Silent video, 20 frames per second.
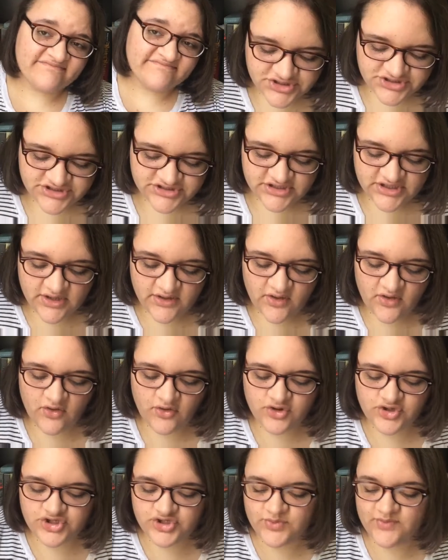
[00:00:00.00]
I'm just
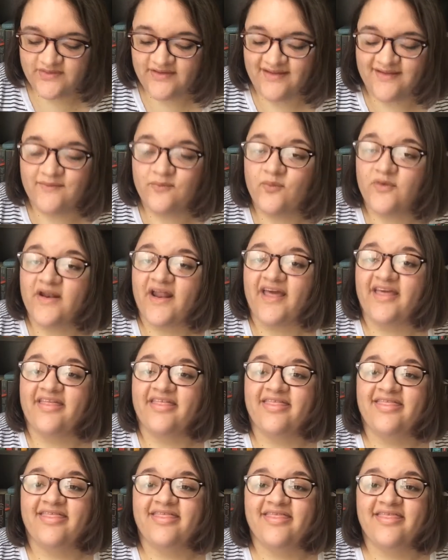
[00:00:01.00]
gonna do it in what I
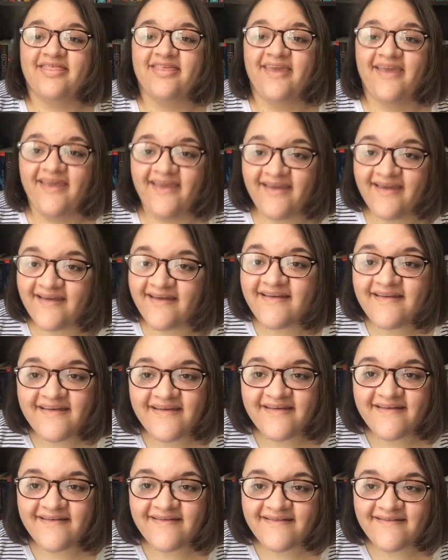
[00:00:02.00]

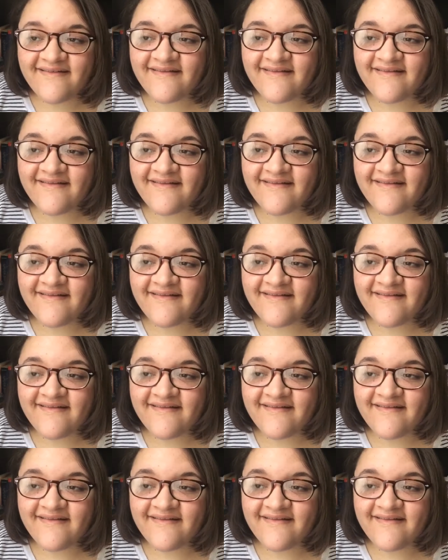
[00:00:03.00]
think